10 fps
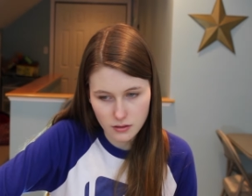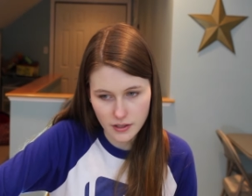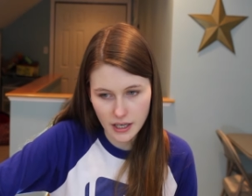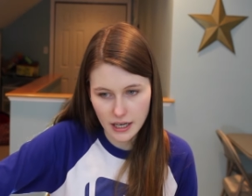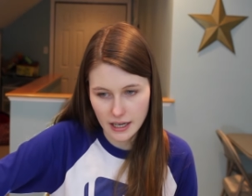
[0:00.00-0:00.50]

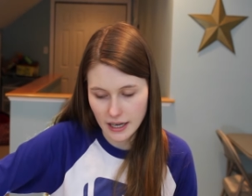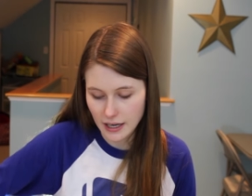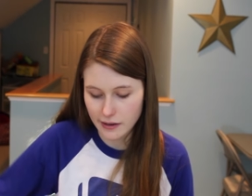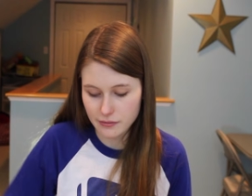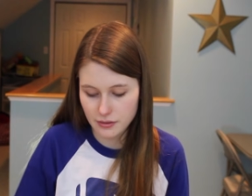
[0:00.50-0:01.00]
Then I
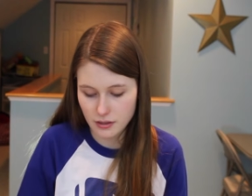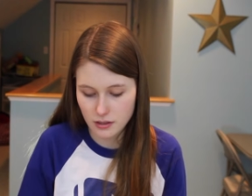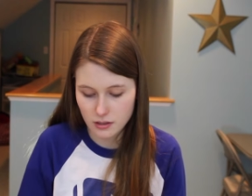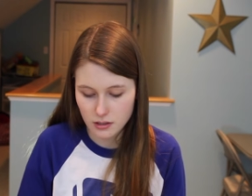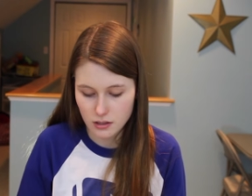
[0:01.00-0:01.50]
have
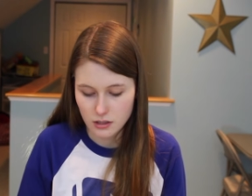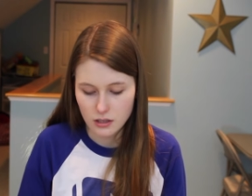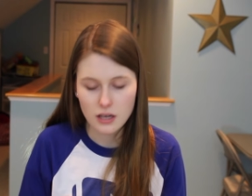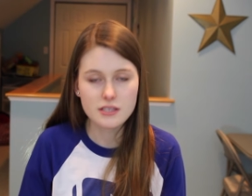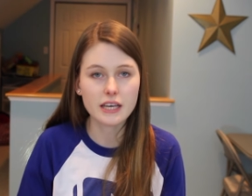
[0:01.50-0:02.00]

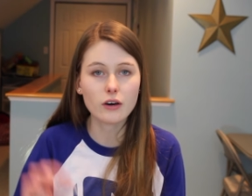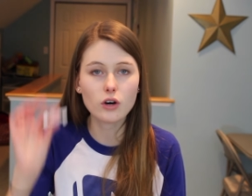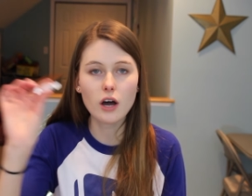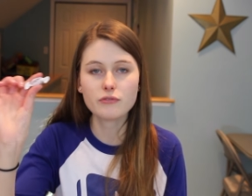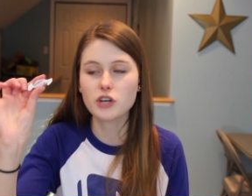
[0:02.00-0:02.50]
a single
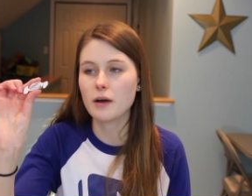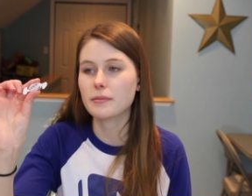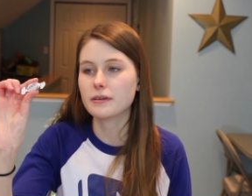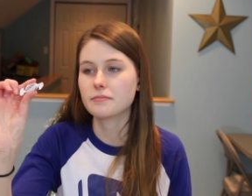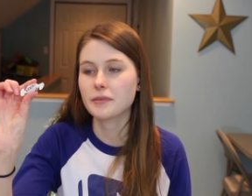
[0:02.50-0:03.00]
cough
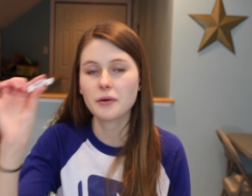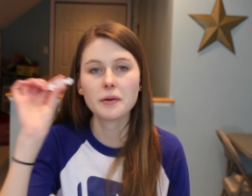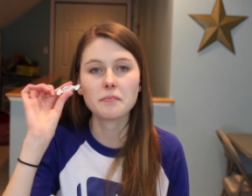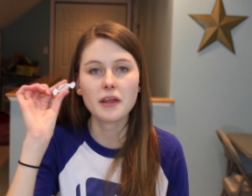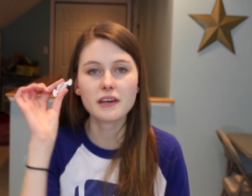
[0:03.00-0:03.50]
drop. You know
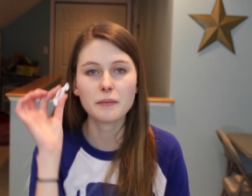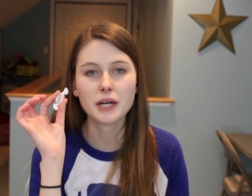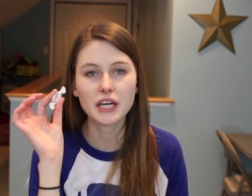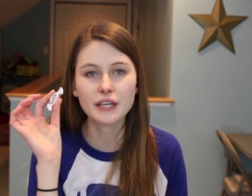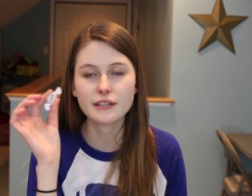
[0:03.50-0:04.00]
what? I think I'm
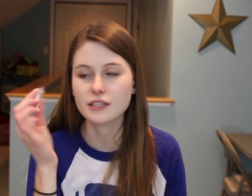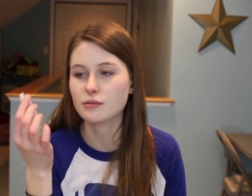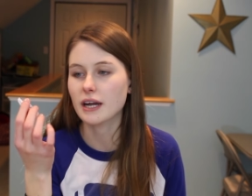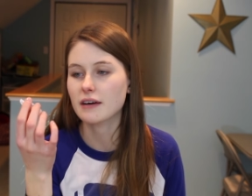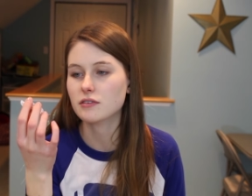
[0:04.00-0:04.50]
gonna eat this
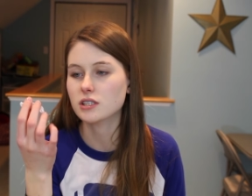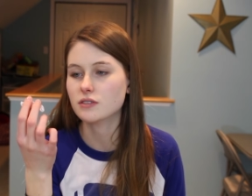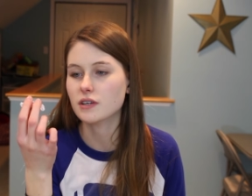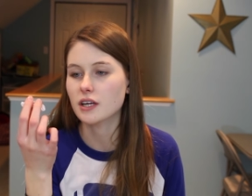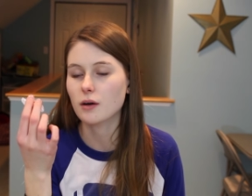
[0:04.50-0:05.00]
right after
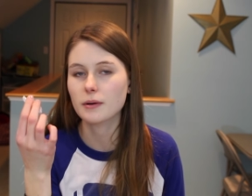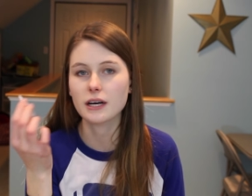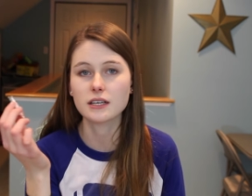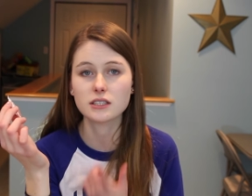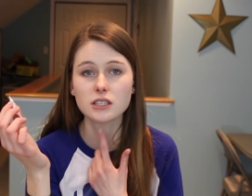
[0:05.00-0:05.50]
this video
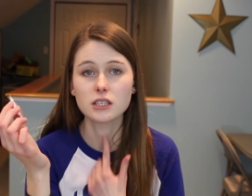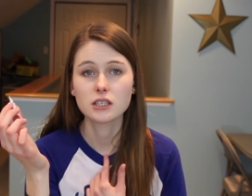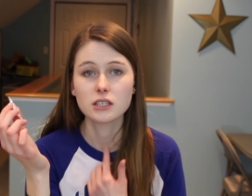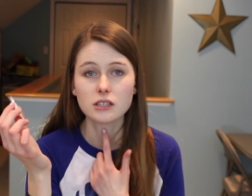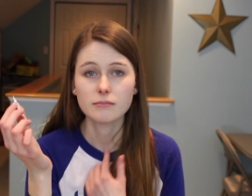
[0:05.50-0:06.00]
because
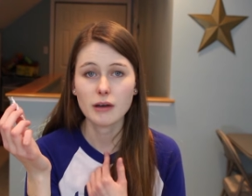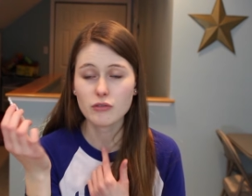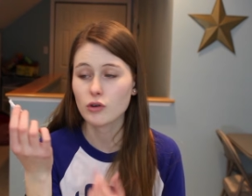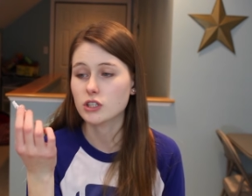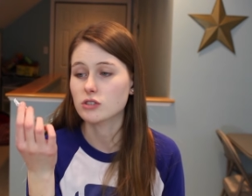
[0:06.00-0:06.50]
my
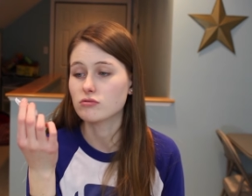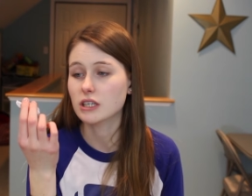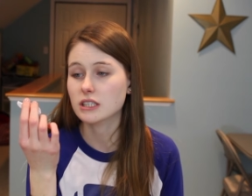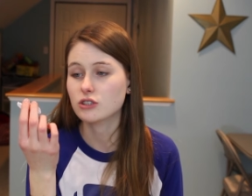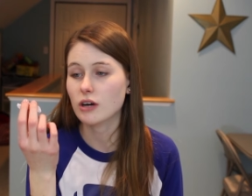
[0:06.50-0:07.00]
throat is
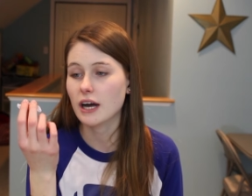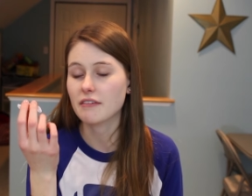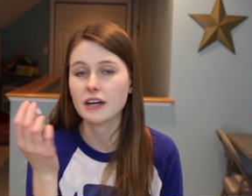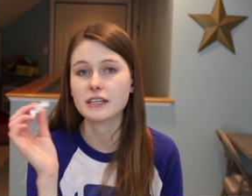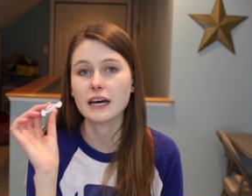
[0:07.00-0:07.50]
really dry
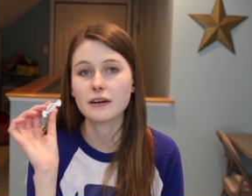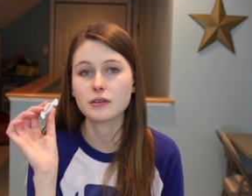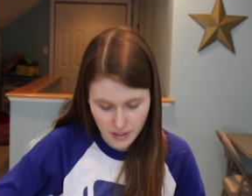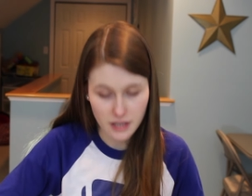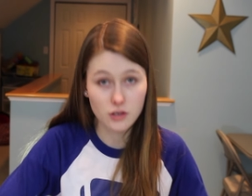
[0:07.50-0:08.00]
right now.
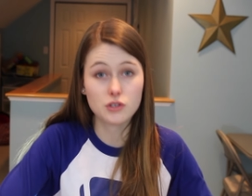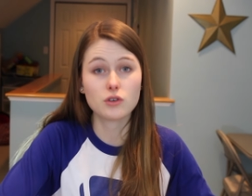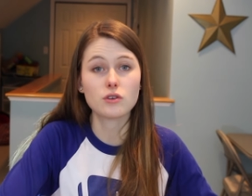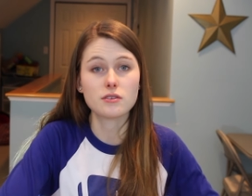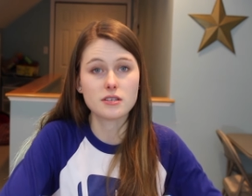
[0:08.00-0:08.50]
Then there's a
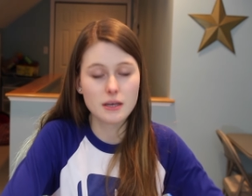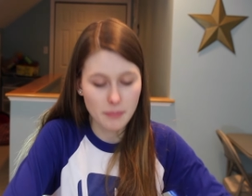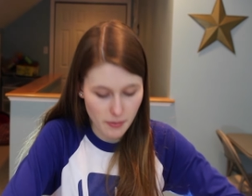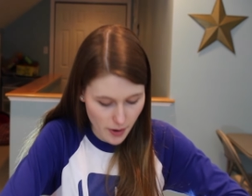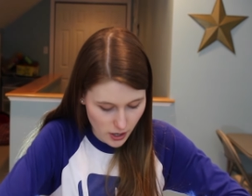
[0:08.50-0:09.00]
little
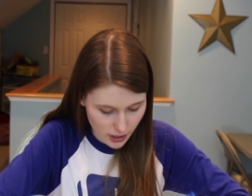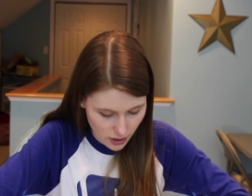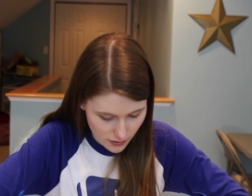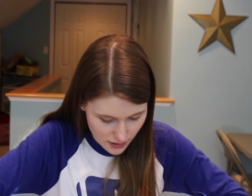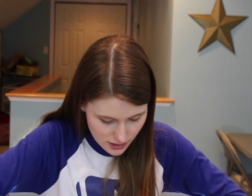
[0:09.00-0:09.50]
zipper pocket
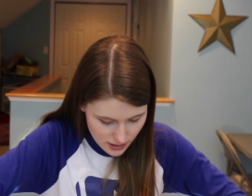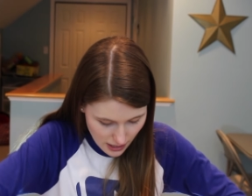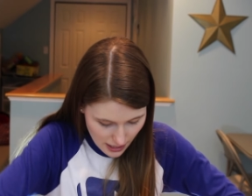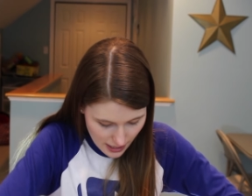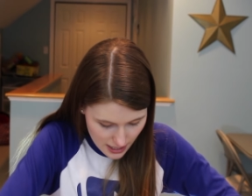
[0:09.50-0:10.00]
on this
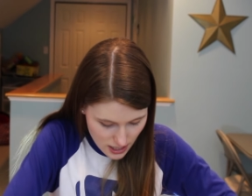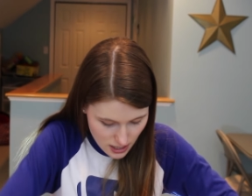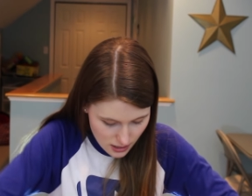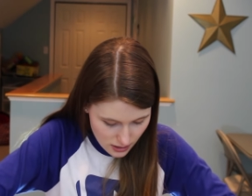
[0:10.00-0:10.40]
side.